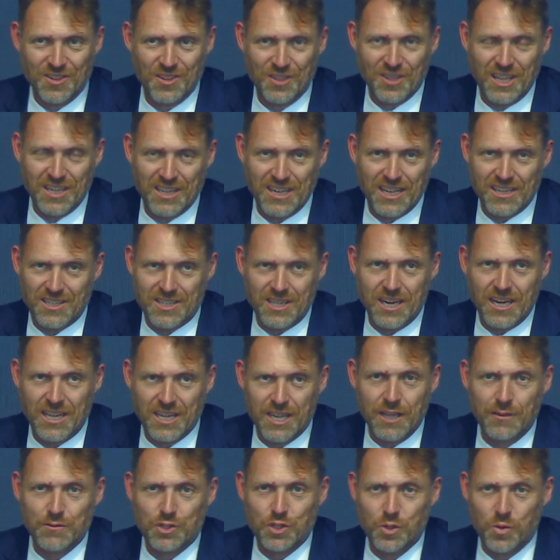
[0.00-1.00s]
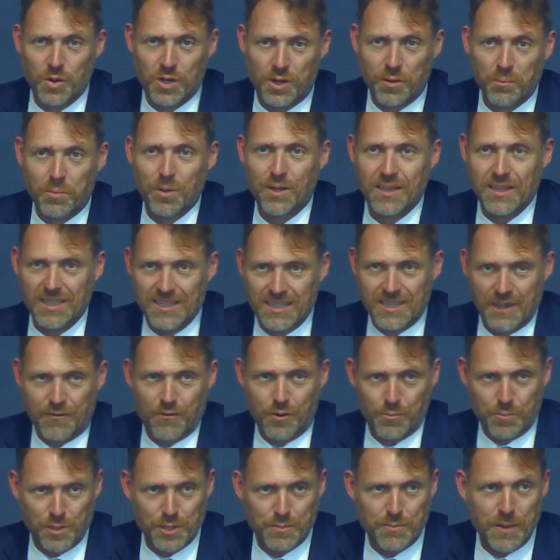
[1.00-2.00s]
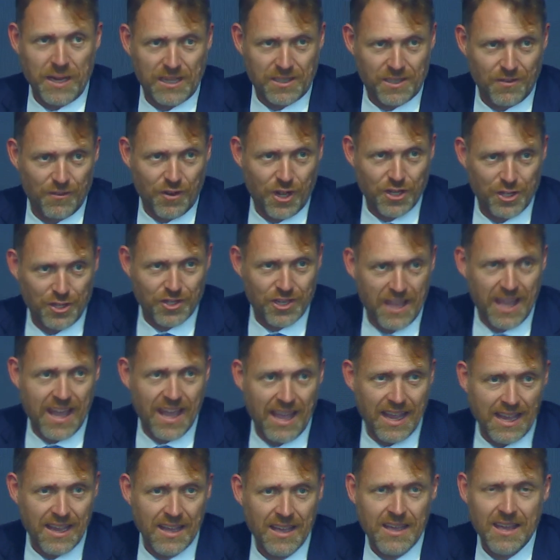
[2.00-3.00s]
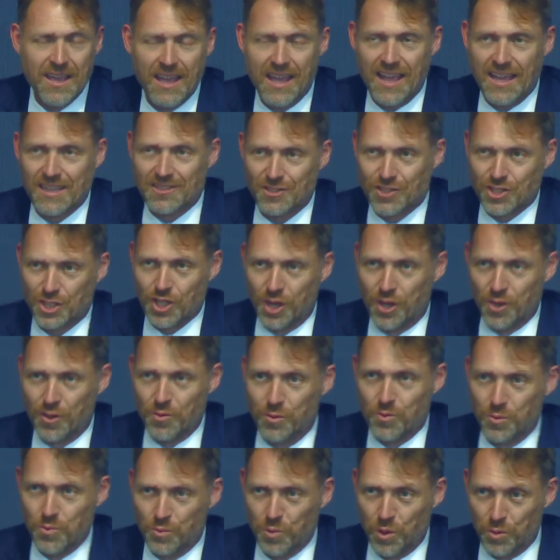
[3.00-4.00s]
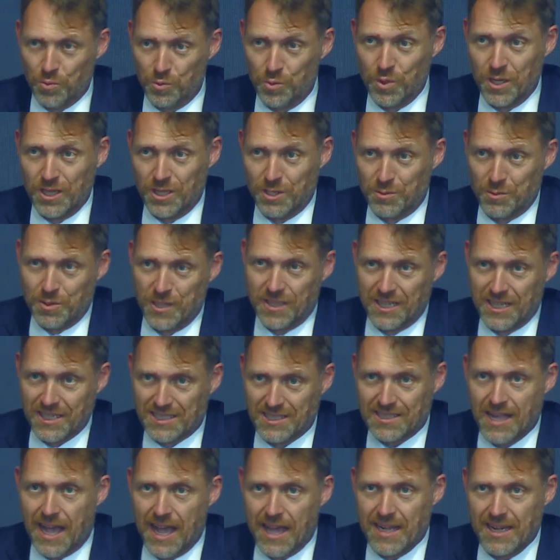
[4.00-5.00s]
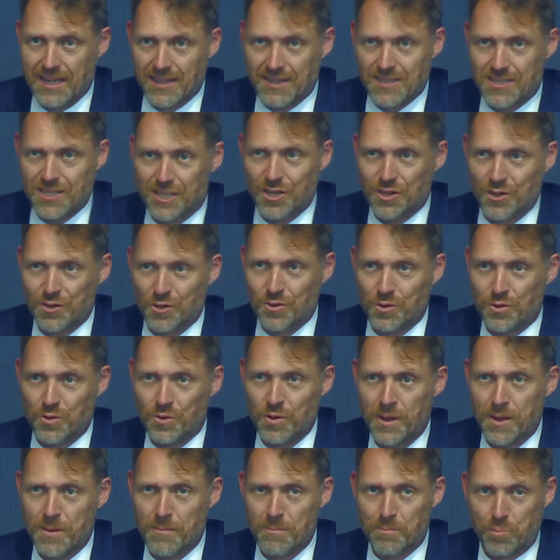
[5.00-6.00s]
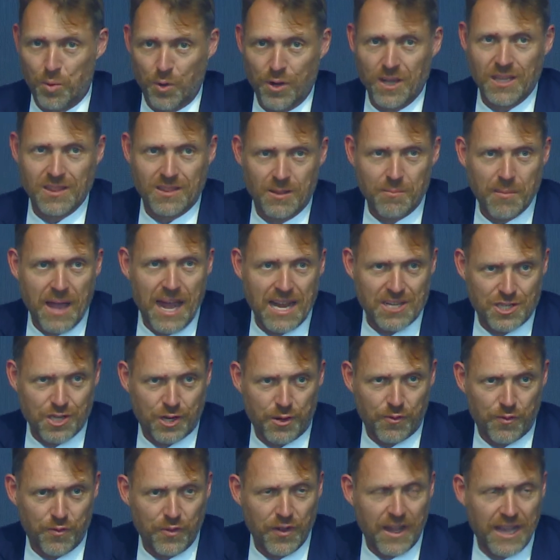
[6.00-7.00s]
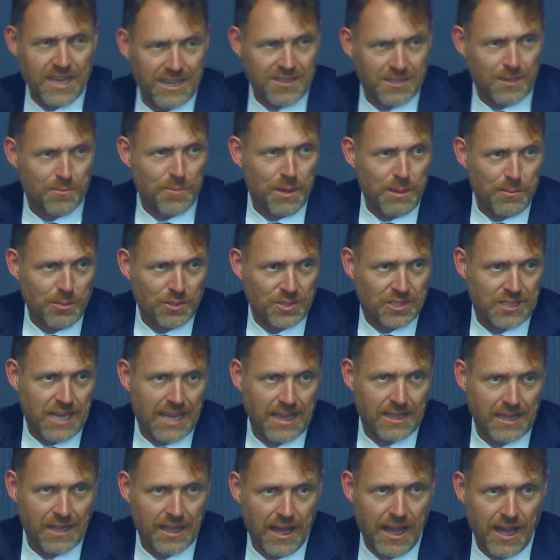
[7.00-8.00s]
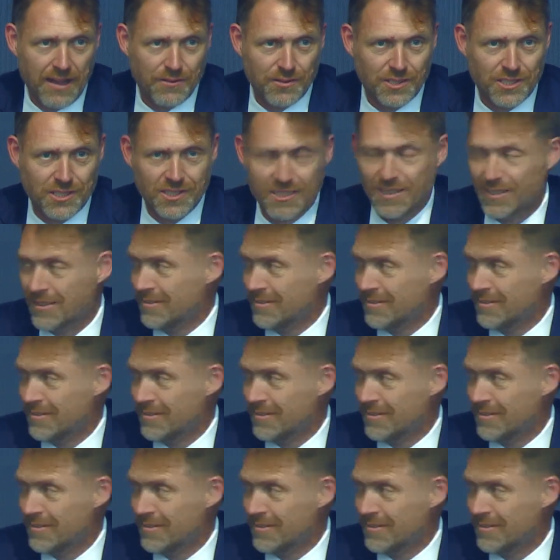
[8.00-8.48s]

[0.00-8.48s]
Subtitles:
it gives you a completely different perspective on your day. And so we're really, really excited to bring the magic of flight to people's daily lives.